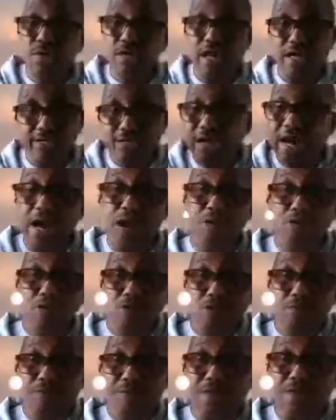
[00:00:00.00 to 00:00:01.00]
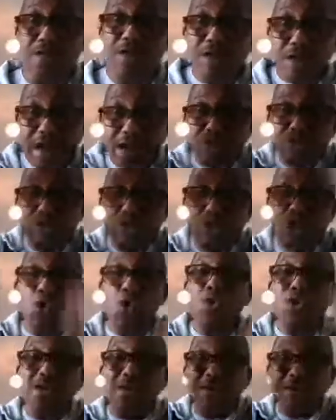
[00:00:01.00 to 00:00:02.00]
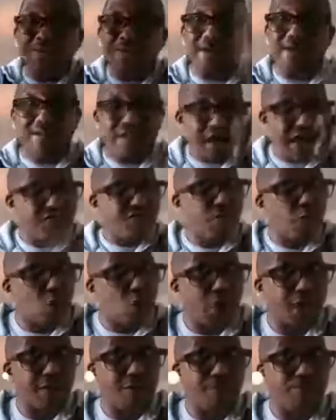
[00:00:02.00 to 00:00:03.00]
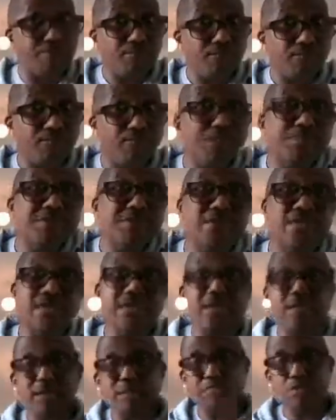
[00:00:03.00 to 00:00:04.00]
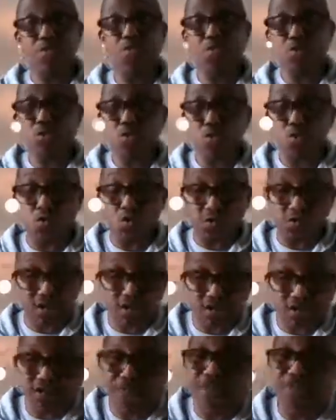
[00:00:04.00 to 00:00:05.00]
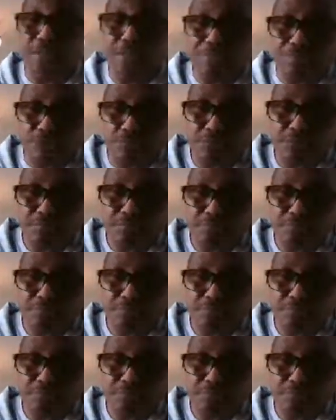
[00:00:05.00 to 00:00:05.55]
And now Banta, and we know that Banta have a lawyer representing him who is Seuf Tambir.